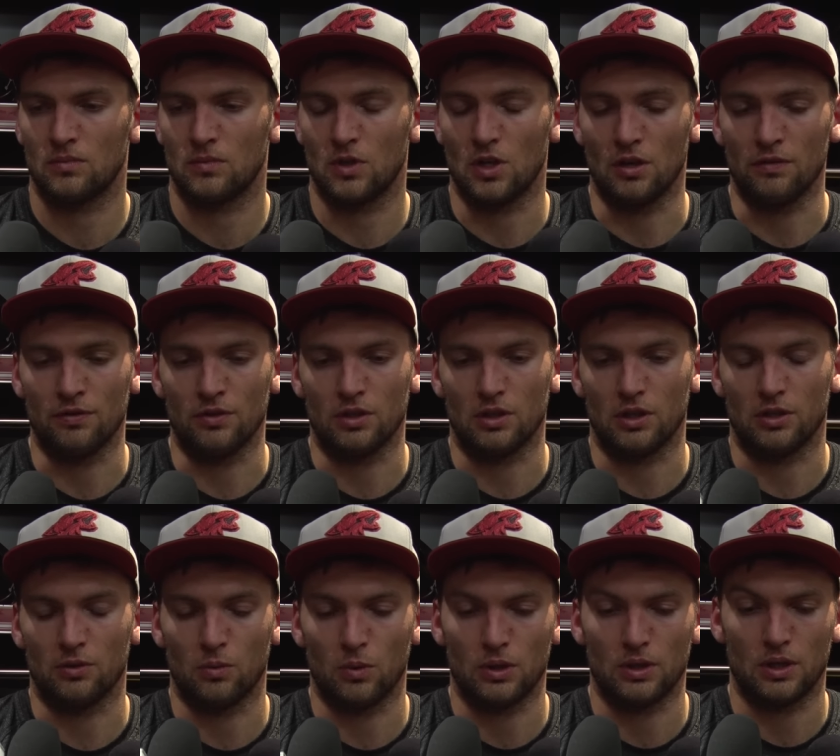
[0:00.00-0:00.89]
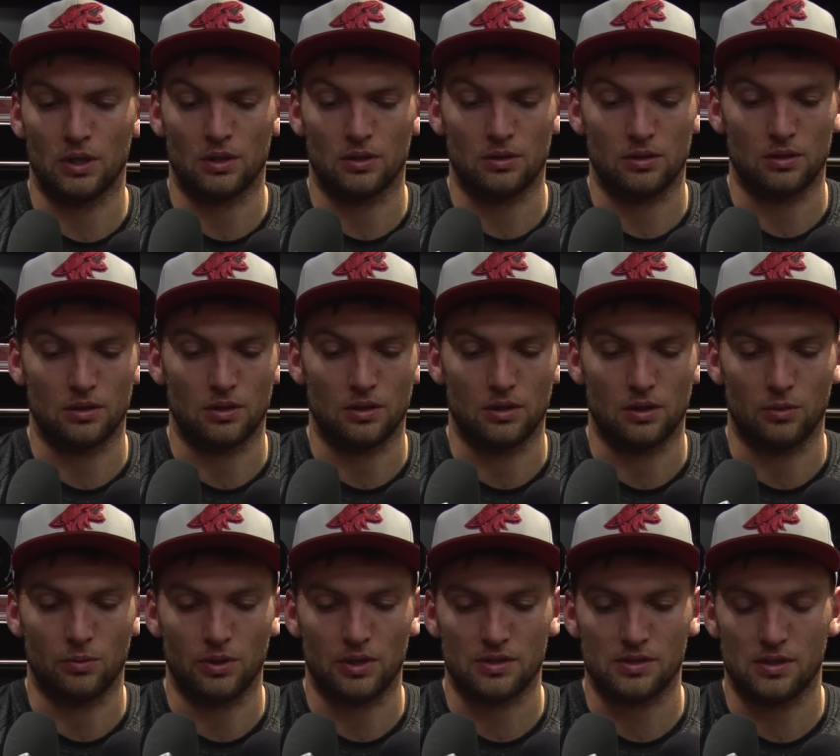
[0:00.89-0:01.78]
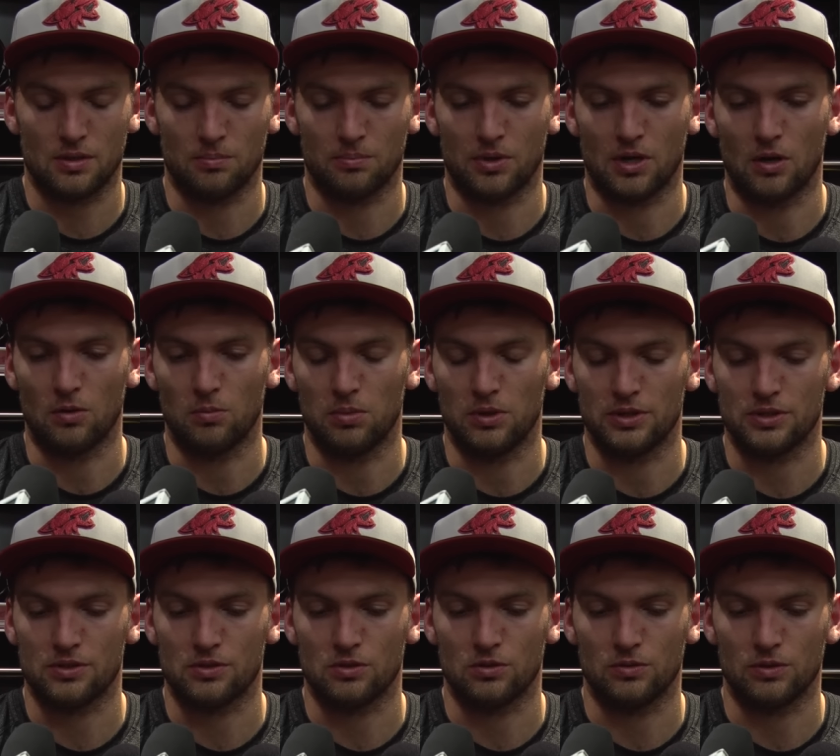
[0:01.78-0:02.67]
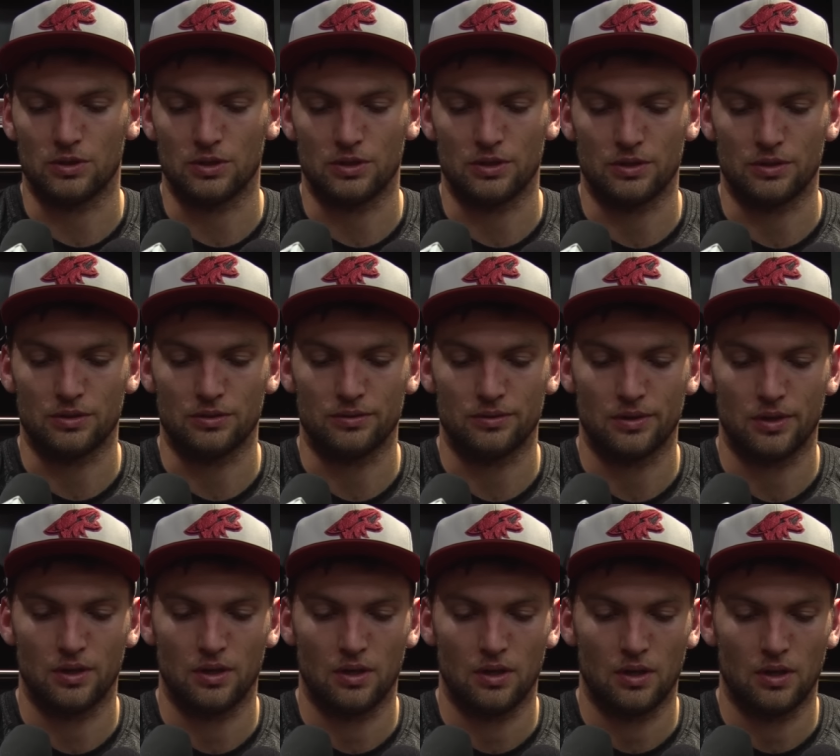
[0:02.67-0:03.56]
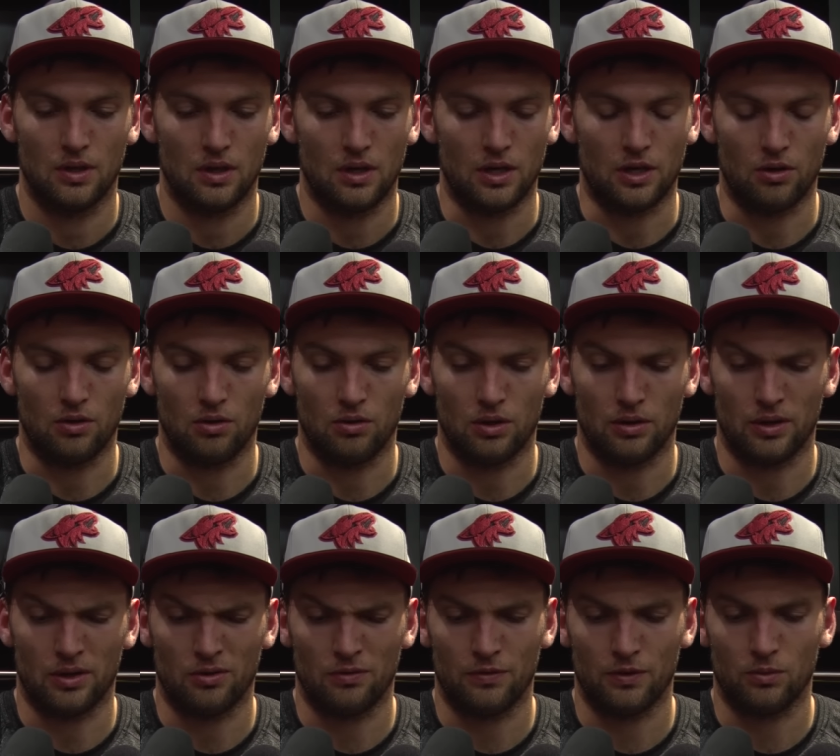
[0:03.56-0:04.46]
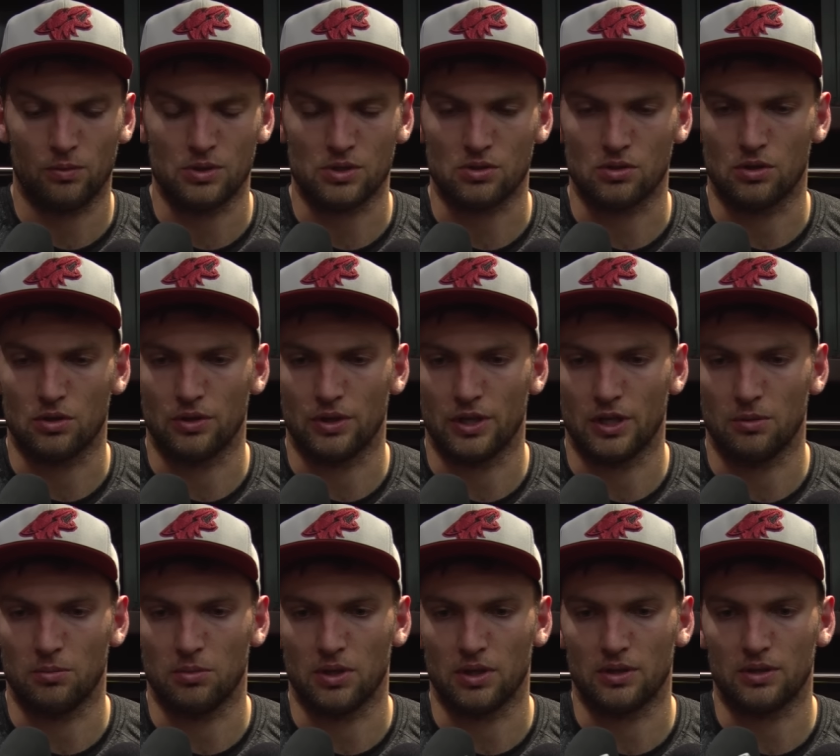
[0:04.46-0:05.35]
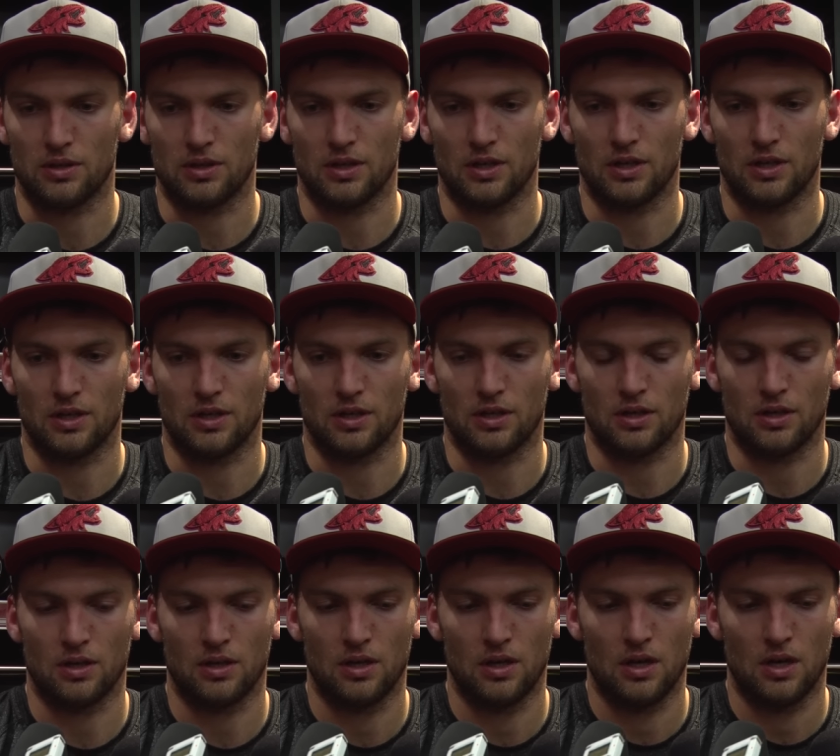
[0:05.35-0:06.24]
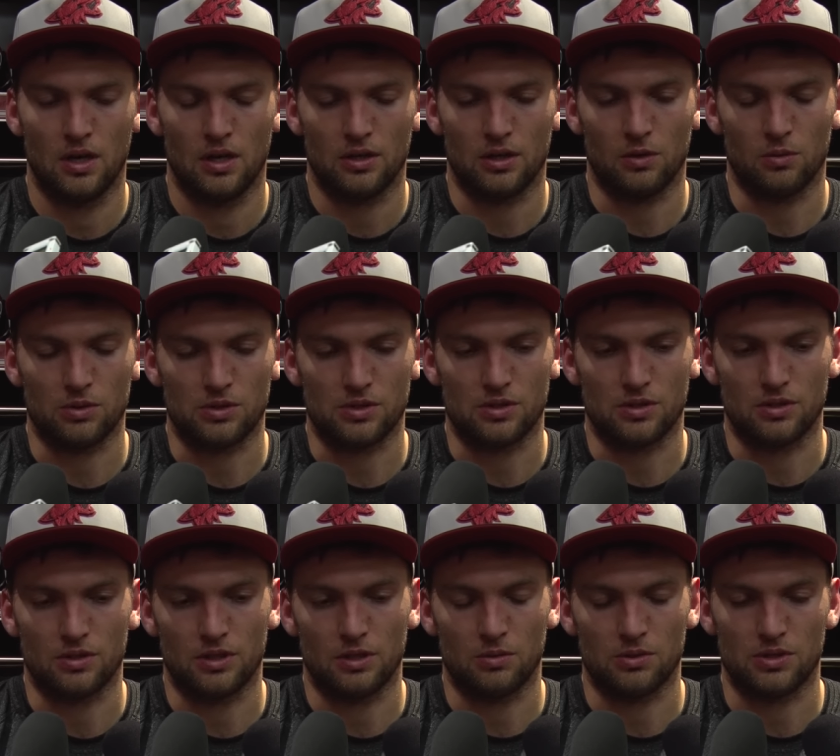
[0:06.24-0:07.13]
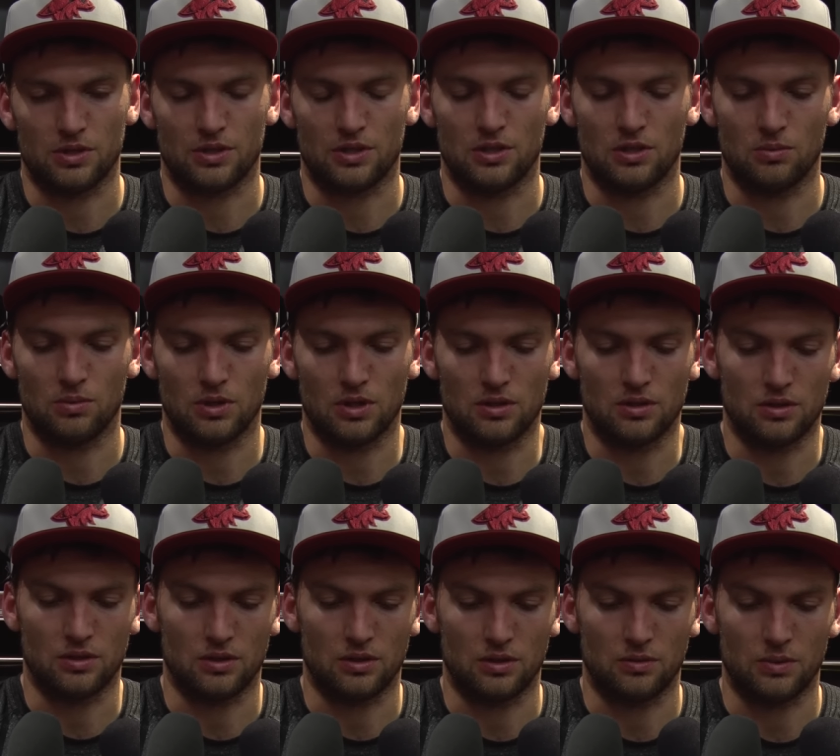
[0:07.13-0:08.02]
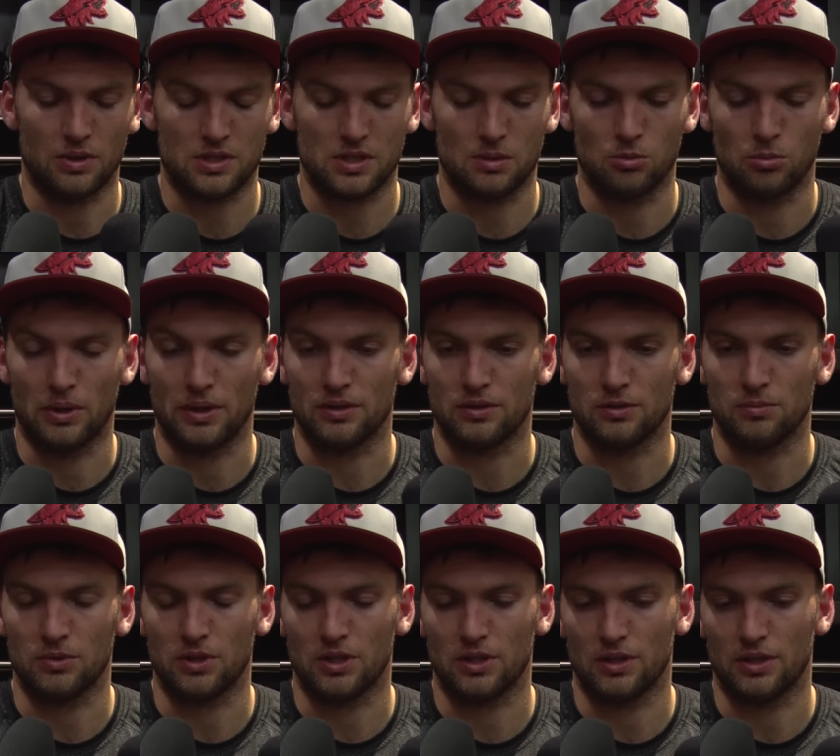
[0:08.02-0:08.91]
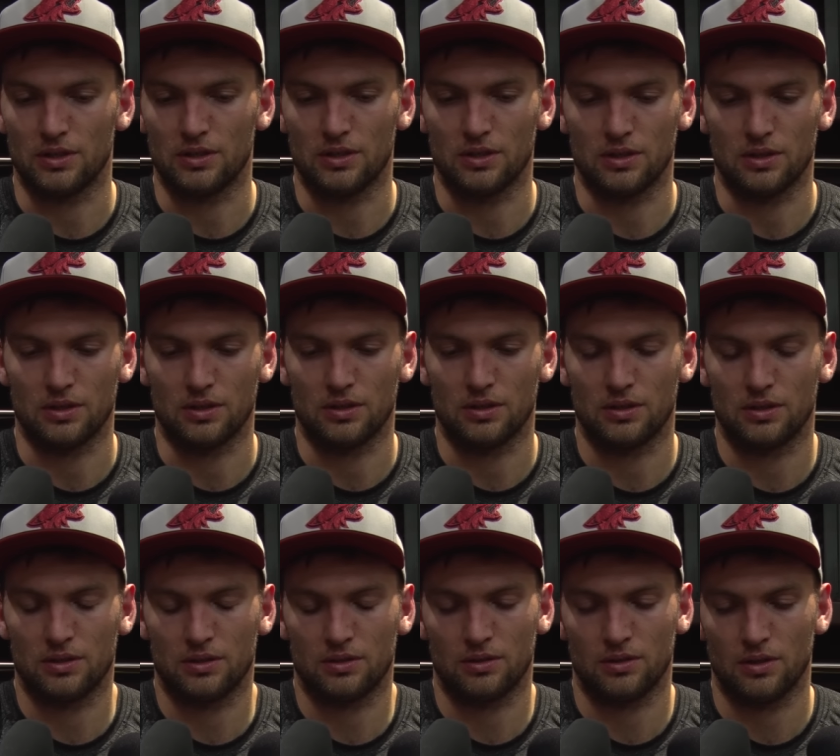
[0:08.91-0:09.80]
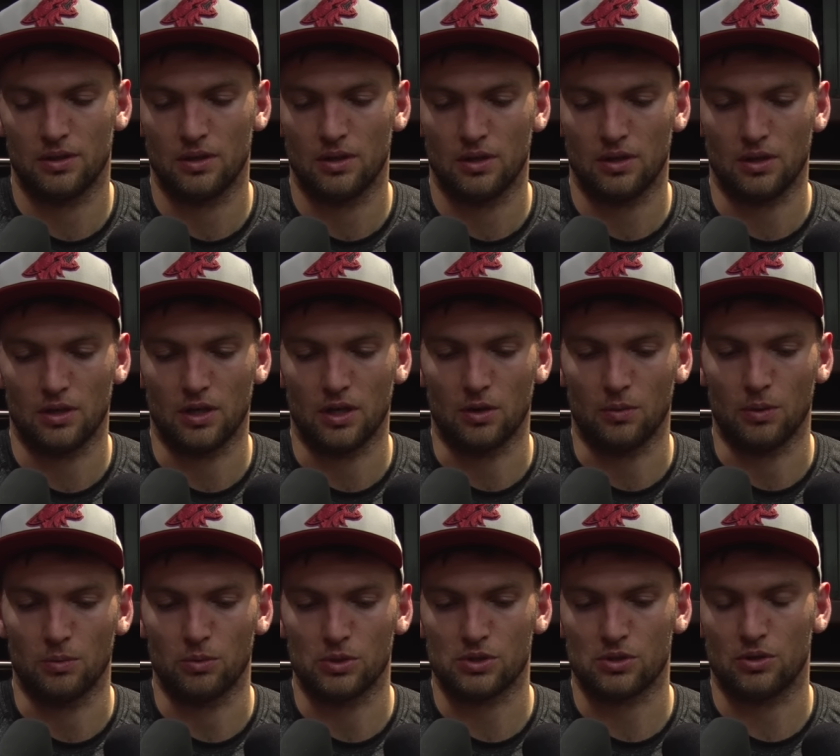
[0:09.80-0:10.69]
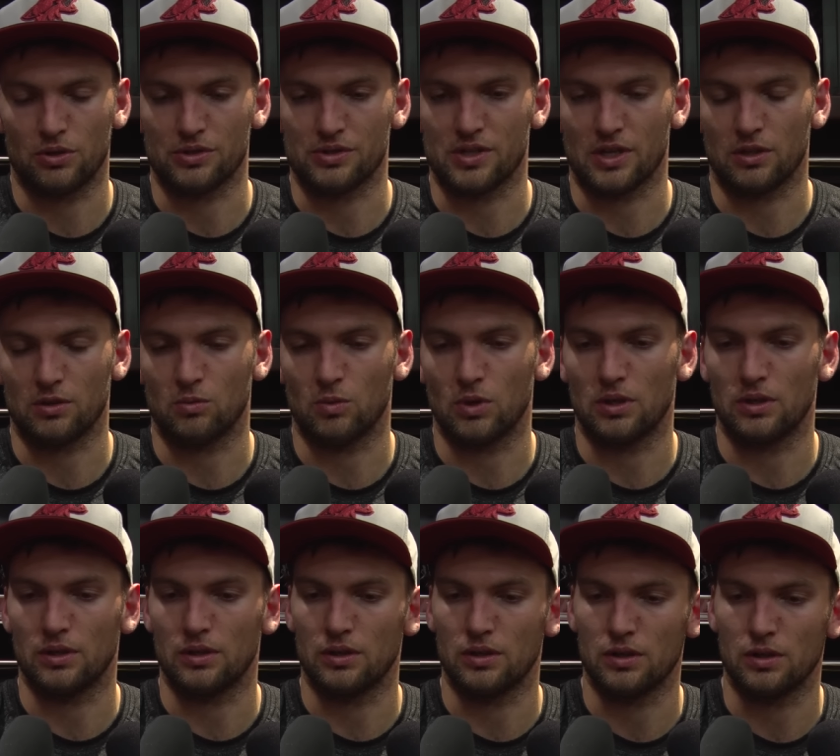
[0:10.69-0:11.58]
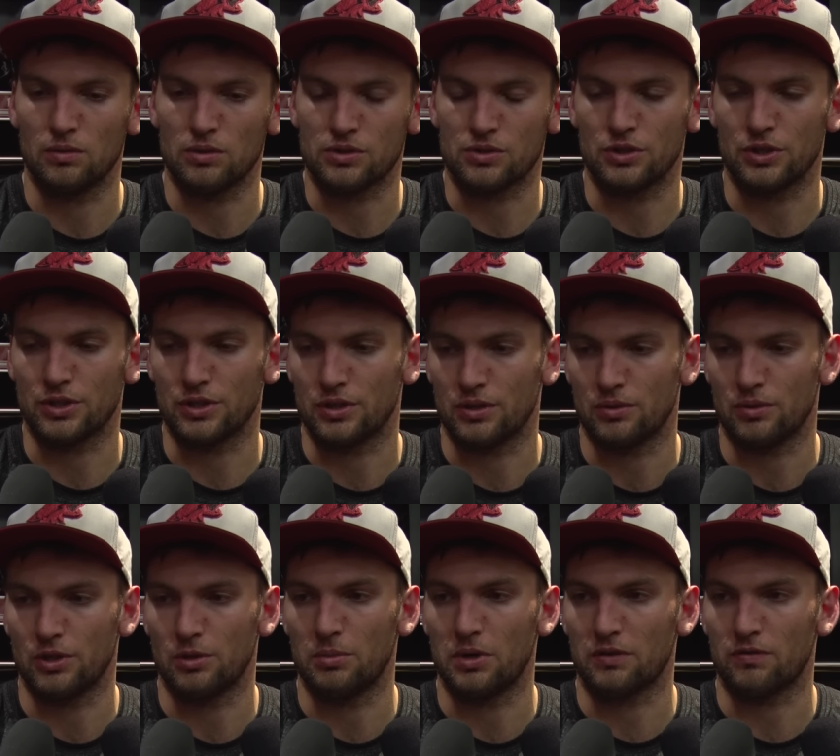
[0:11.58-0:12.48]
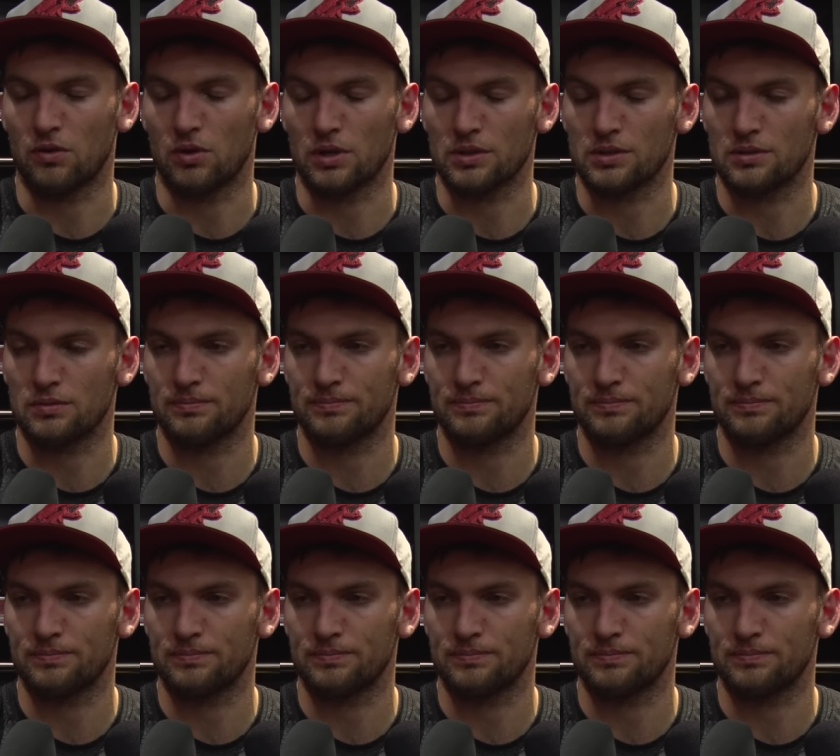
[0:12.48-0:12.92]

Definitely. We had some power plays, too. I don't think we scored on that, but that was the key. We had some momentum there, and when we scored the second one, that was really, really big for us.